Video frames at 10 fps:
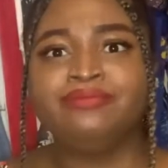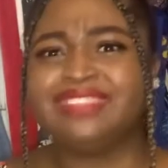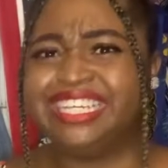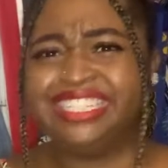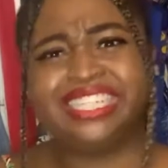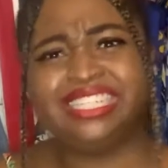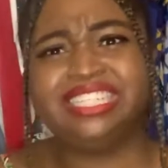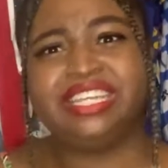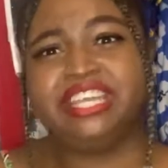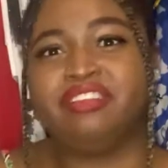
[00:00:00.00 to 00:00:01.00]
it's good
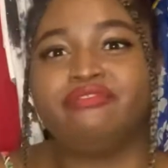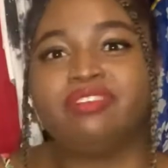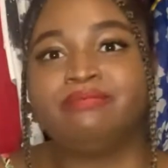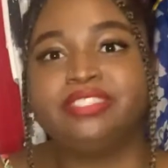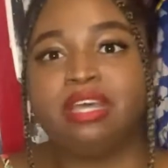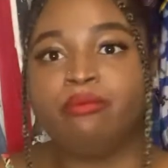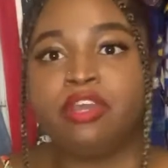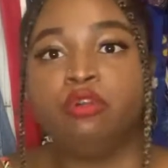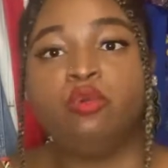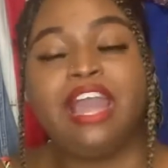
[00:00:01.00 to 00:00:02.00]
to hear from
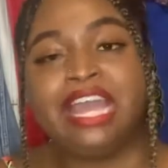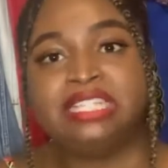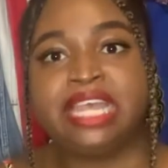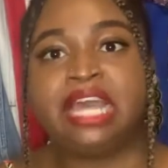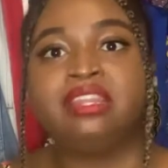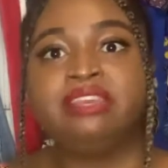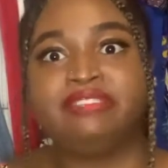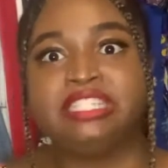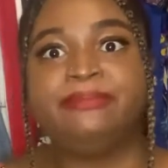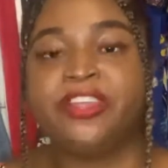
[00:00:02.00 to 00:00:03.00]
someone who has that lived
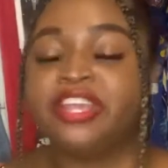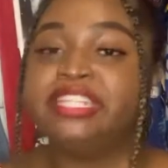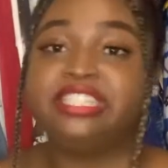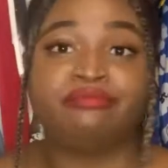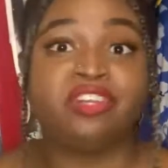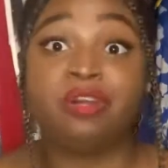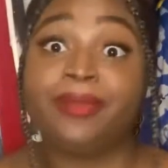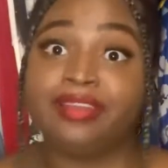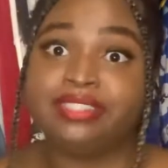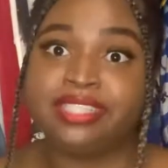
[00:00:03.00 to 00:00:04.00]
experience, a real
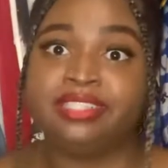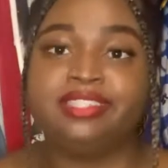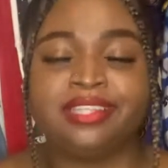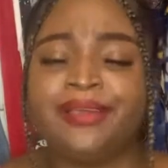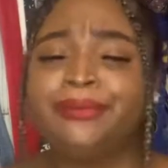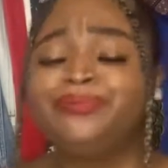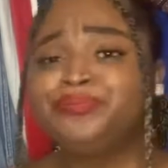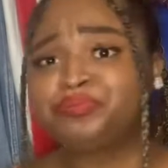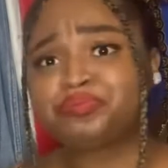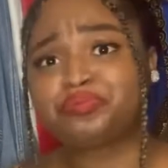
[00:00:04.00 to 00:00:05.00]
person. So
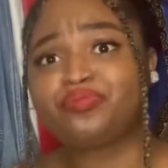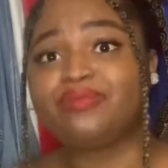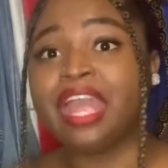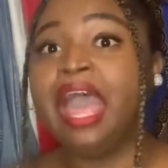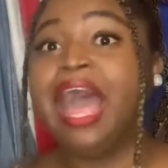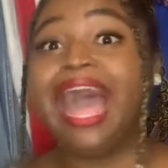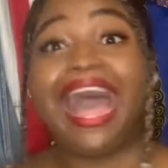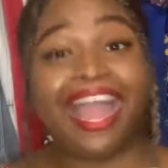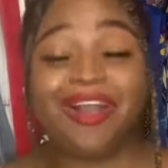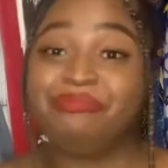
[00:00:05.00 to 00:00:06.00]

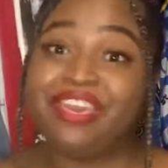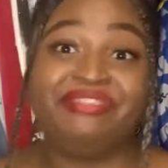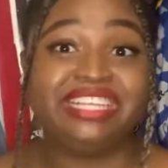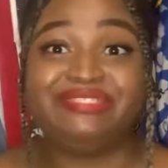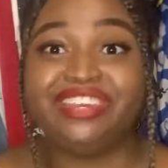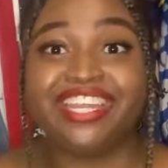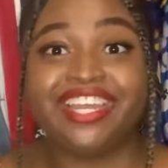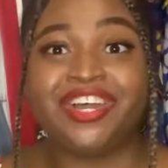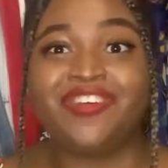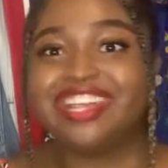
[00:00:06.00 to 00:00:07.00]
I hope that this
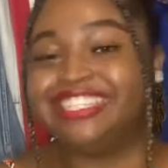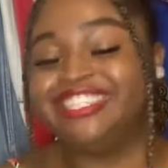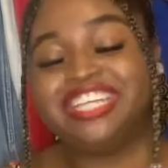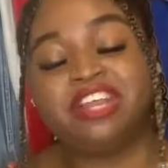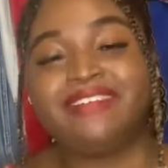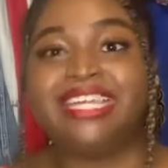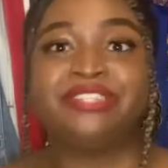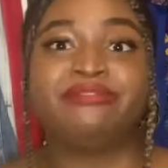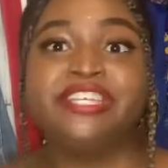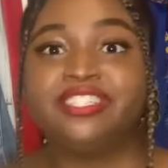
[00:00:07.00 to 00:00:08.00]
video can serve as a
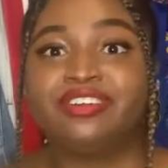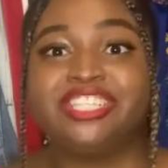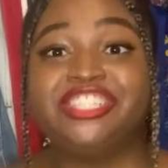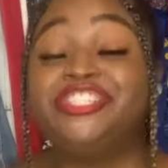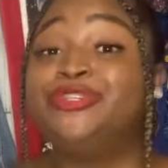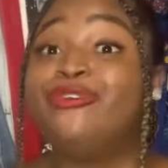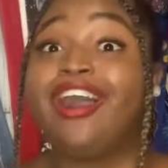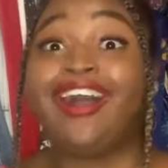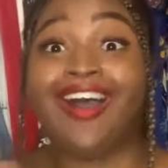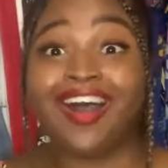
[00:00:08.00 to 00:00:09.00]
resource to
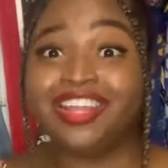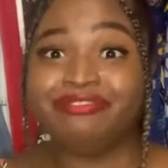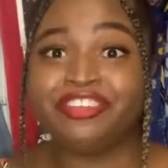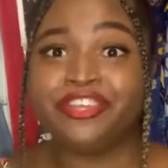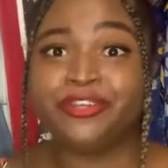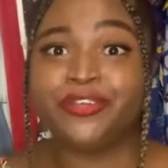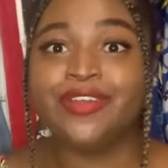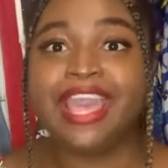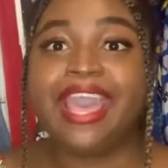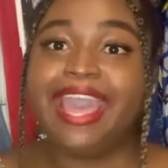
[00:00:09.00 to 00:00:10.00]
all of you,
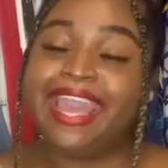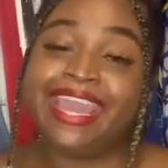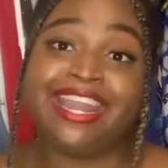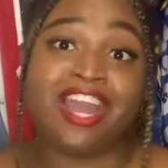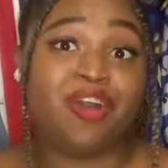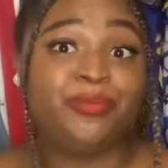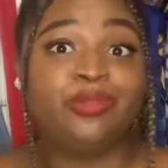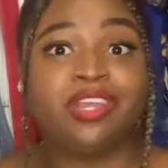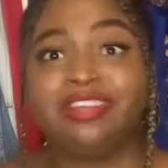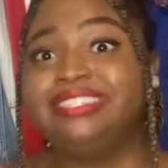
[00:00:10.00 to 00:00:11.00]
and I hope you
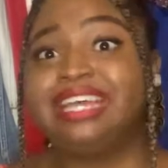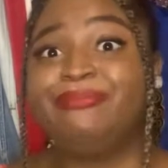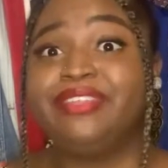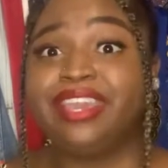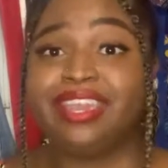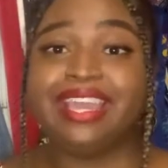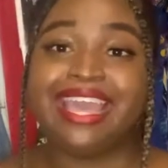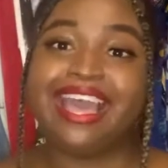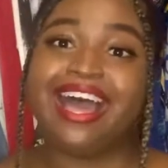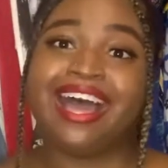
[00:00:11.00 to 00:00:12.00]
learn something.
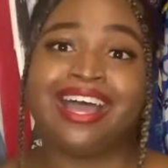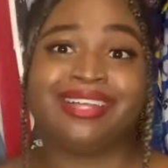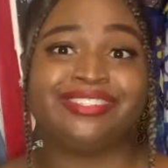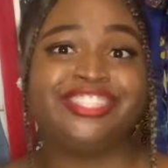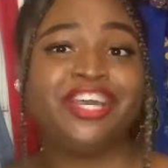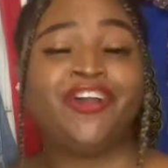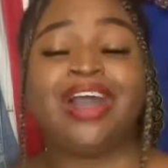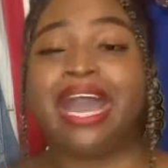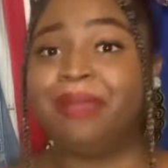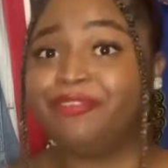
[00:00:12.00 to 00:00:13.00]
So
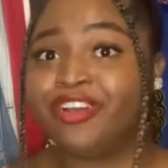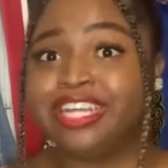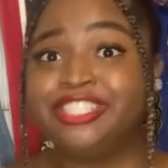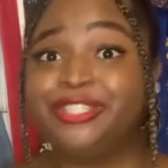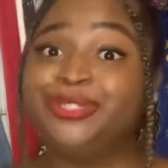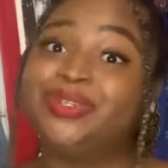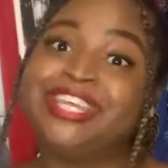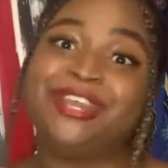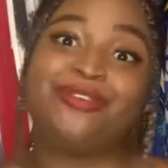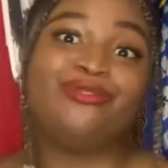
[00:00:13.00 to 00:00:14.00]
I'm going to
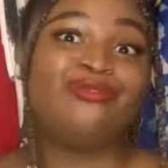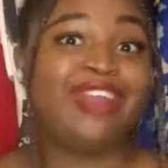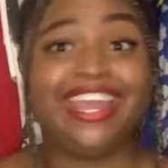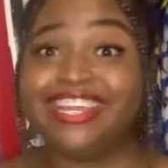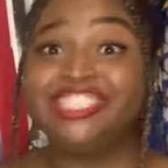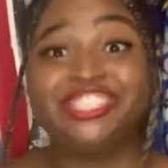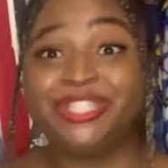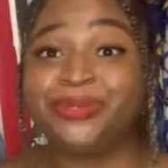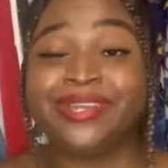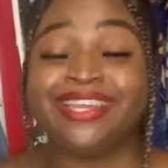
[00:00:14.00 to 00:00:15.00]
get right
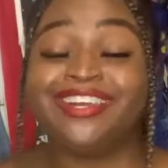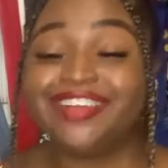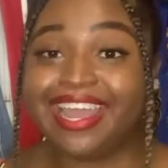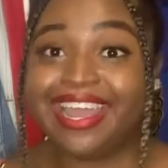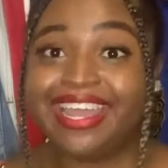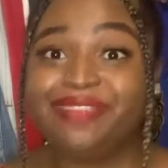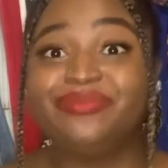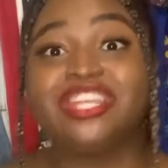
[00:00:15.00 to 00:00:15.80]
into it, okay?